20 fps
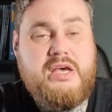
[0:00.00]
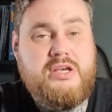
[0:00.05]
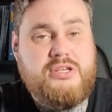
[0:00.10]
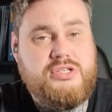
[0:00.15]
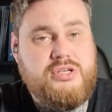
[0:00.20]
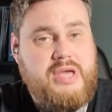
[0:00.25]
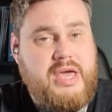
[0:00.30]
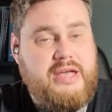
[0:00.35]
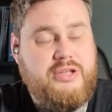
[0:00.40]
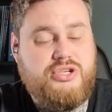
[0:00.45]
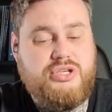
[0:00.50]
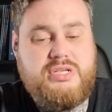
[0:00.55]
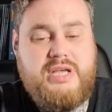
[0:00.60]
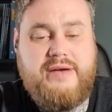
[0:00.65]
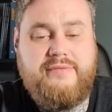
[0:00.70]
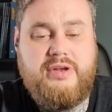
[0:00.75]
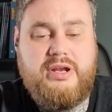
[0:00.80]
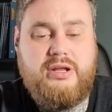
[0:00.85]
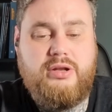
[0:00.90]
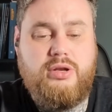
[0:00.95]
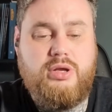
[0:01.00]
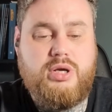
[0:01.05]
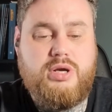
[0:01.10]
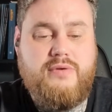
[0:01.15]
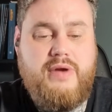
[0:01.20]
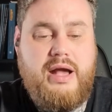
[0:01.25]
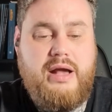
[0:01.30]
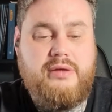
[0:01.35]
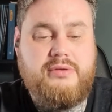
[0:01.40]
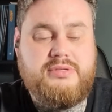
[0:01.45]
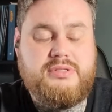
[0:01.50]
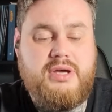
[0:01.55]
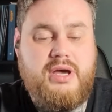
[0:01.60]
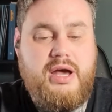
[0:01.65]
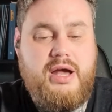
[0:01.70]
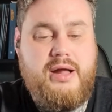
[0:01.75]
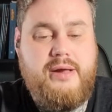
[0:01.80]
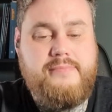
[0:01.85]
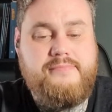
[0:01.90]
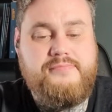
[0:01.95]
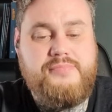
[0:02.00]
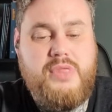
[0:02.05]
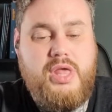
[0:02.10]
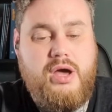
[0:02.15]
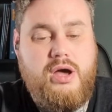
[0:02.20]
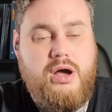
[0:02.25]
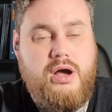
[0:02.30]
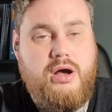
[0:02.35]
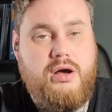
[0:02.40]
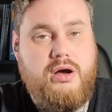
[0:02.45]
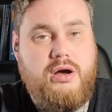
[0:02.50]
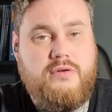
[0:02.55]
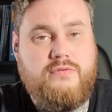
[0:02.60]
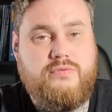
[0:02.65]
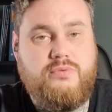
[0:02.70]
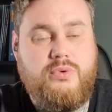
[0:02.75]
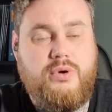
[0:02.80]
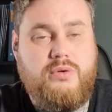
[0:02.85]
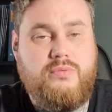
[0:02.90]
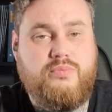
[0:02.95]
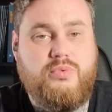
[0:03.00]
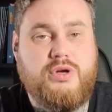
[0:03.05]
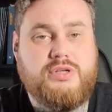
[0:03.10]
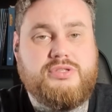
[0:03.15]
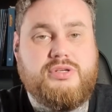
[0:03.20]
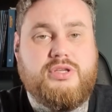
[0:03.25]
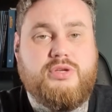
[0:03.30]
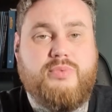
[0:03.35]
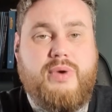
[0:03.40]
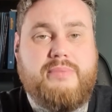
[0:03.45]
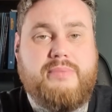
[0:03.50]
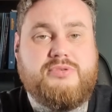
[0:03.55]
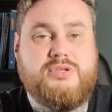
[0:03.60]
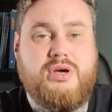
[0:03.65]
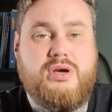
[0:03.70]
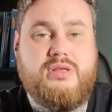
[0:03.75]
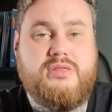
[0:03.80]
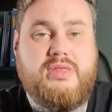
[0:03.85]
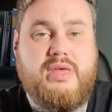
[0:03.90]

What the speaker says: So yeah, just have a little look around of what's on the website.